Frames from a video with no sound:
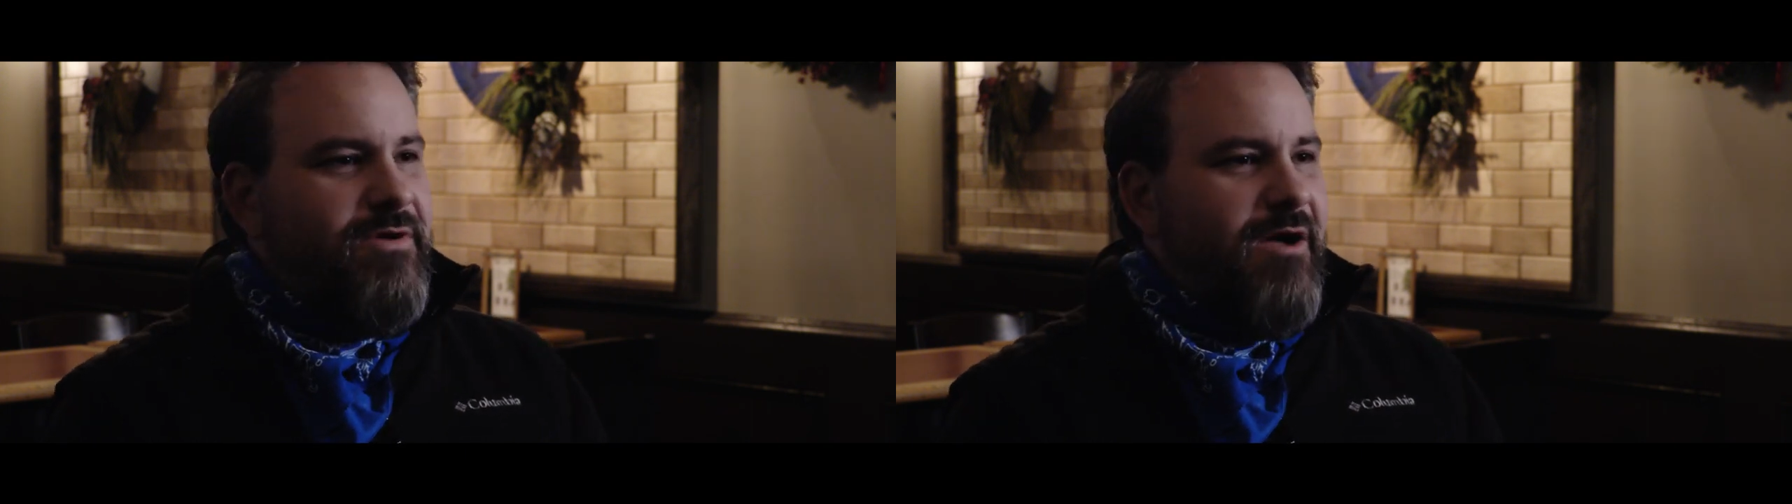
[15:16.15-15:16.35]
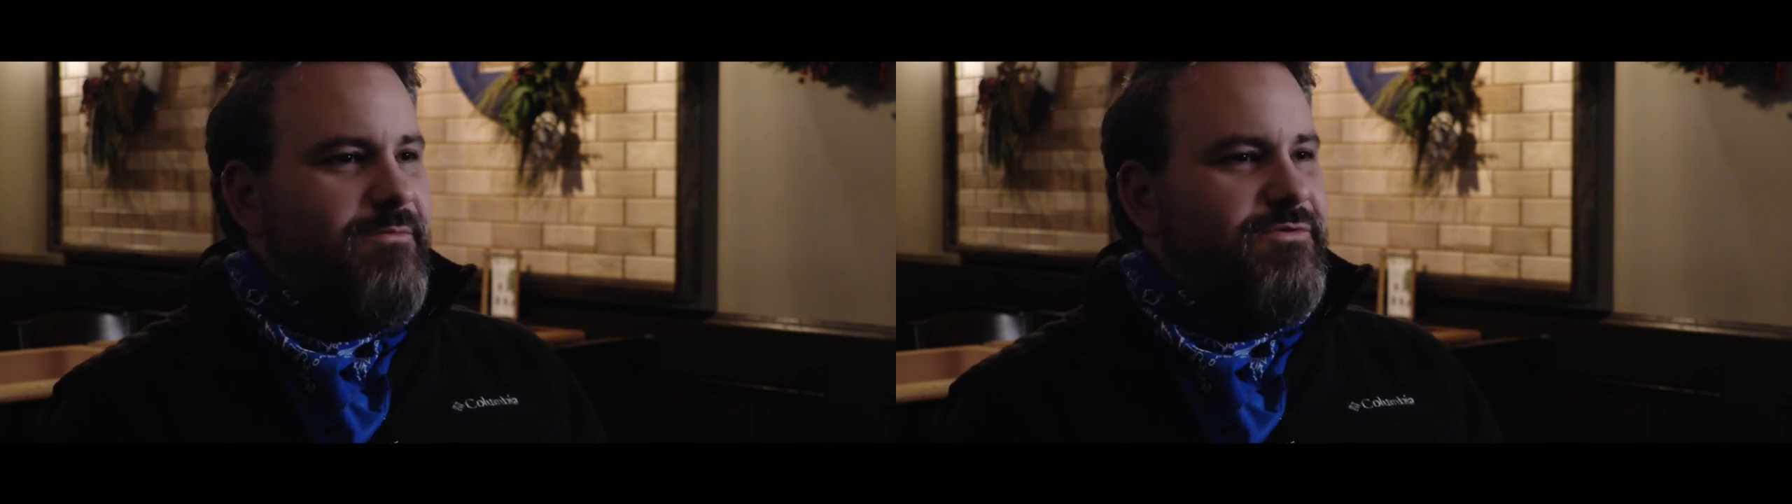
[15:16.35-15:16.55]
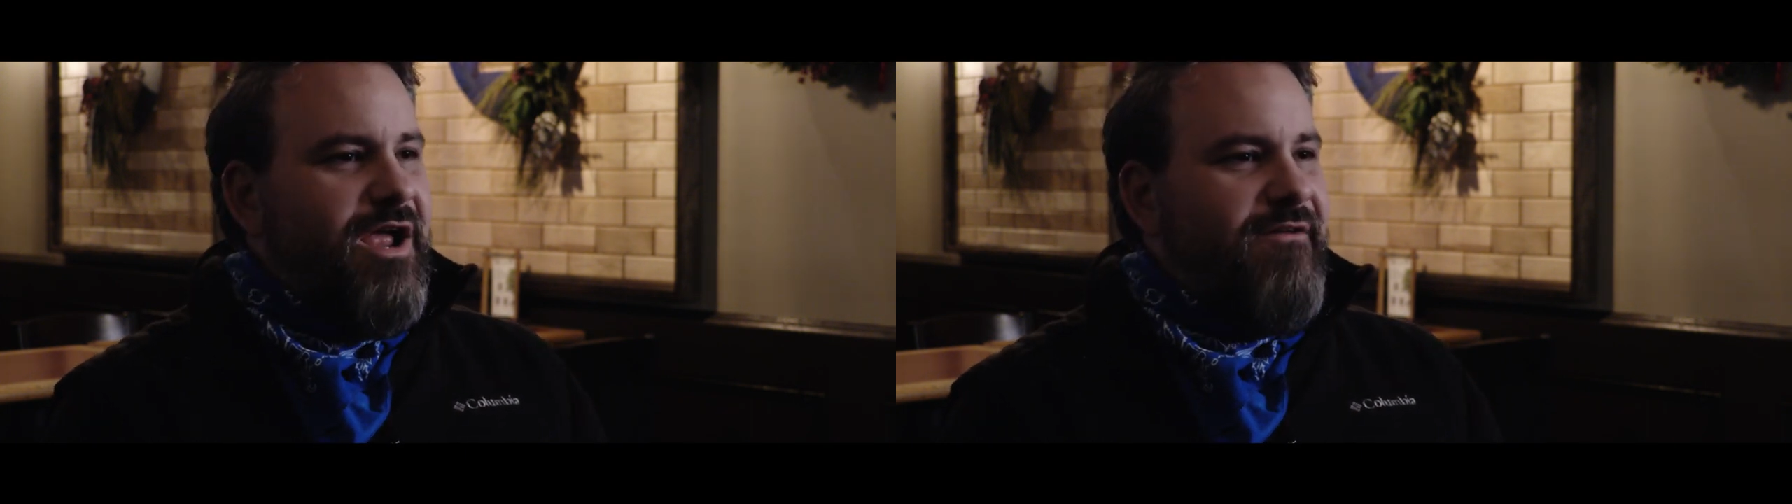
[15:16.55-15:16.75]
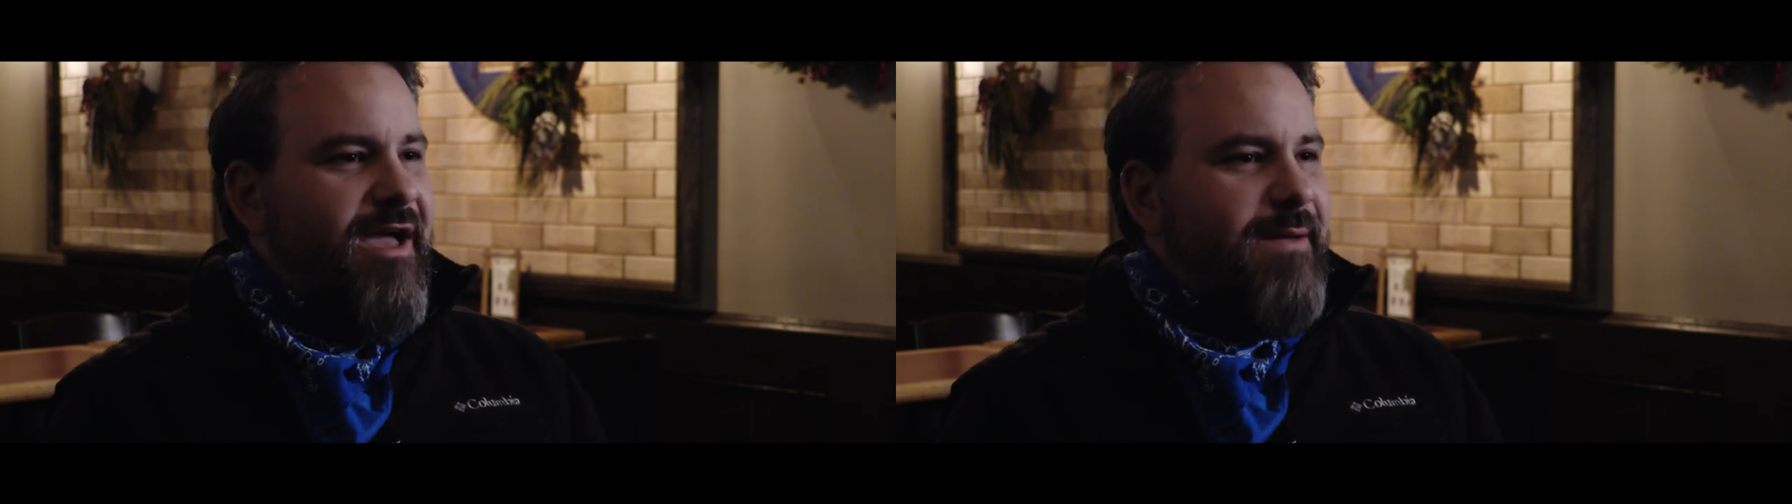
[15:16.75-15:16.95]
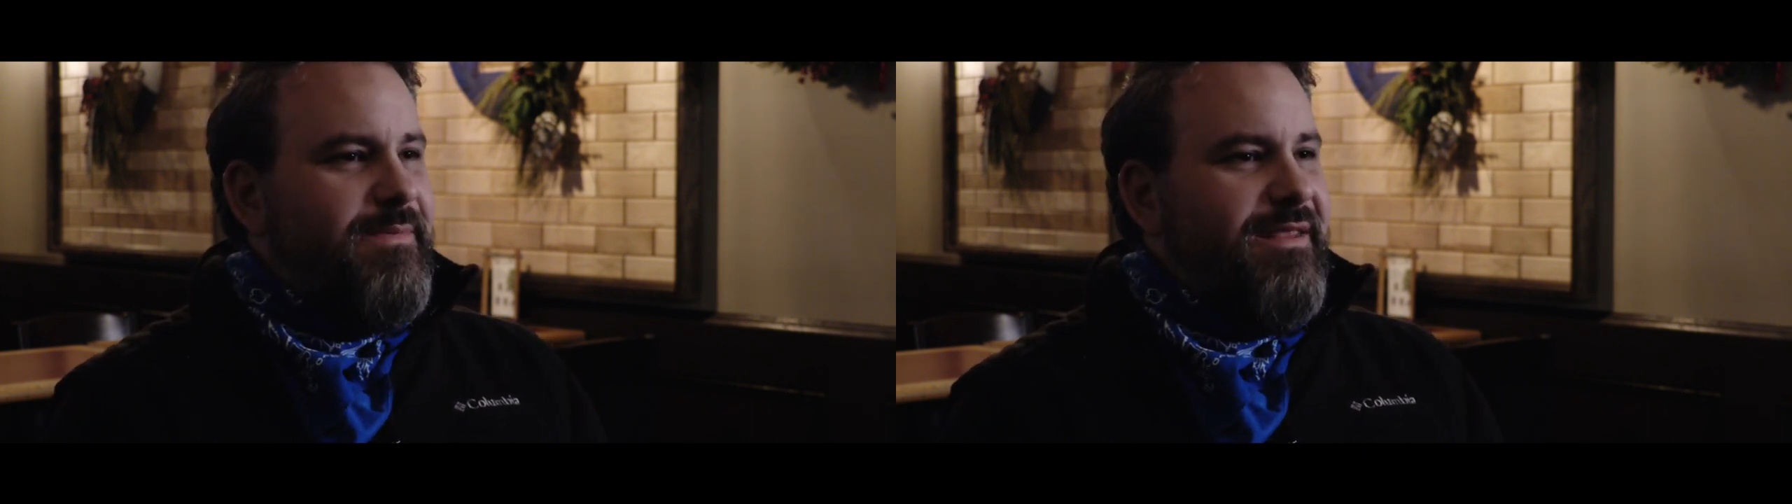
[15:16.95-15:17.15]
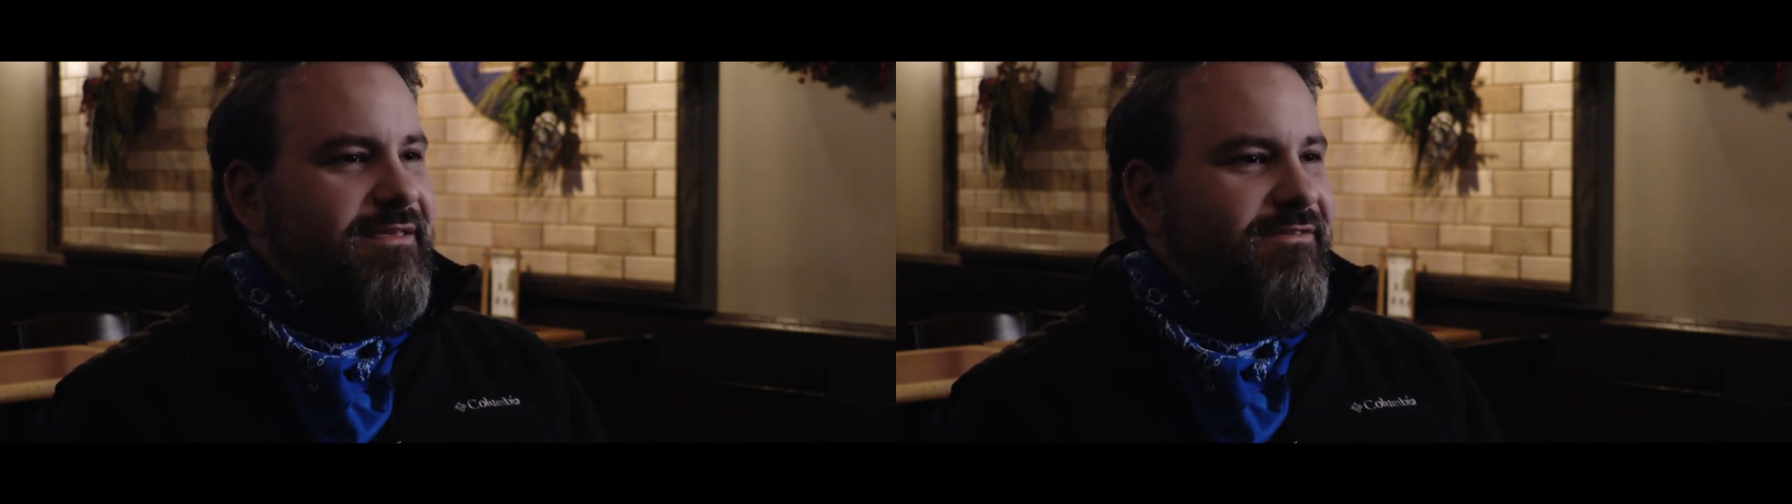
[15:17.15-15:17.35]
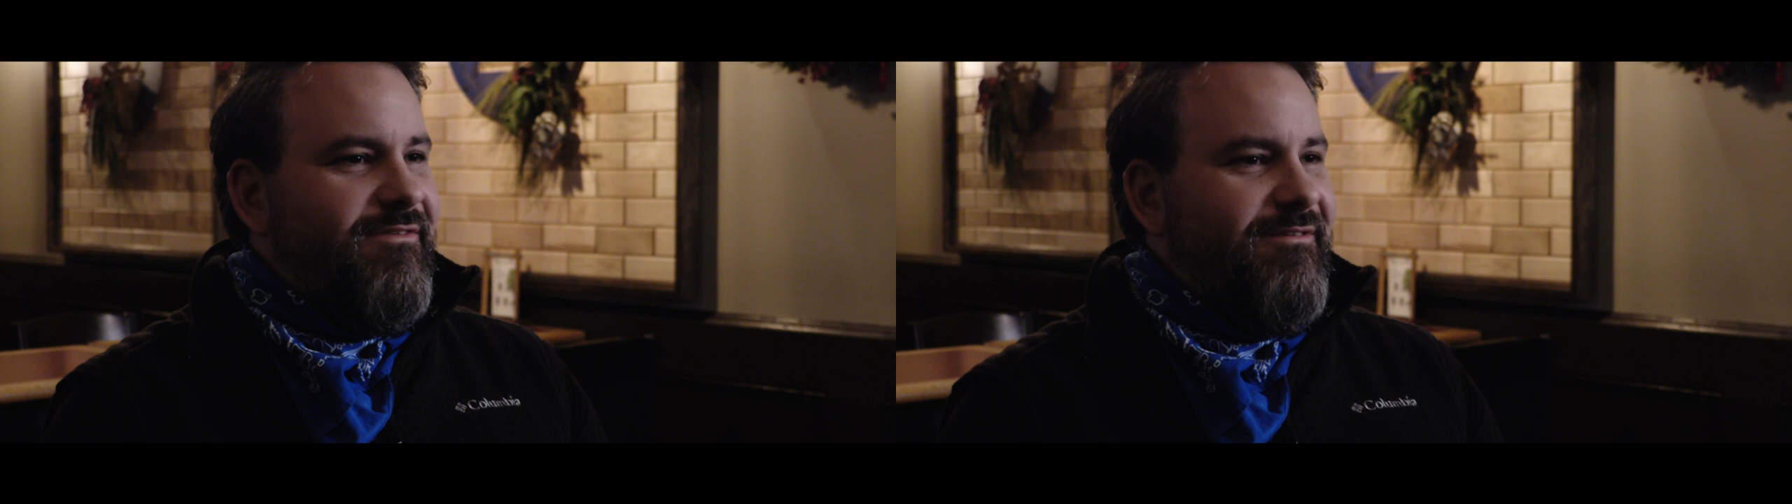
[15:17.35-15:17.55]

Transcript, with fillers: help drive happiness,